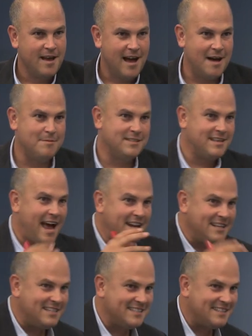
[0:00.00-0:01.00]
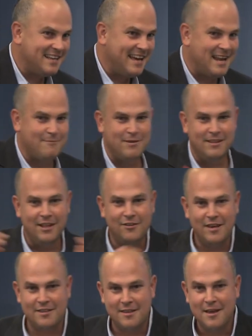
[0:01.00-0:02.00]
I'm a Zionist and I'm
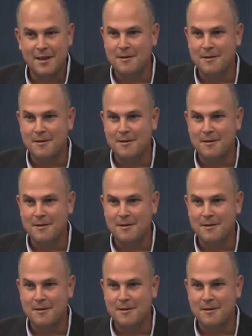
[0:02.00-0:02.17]
religious,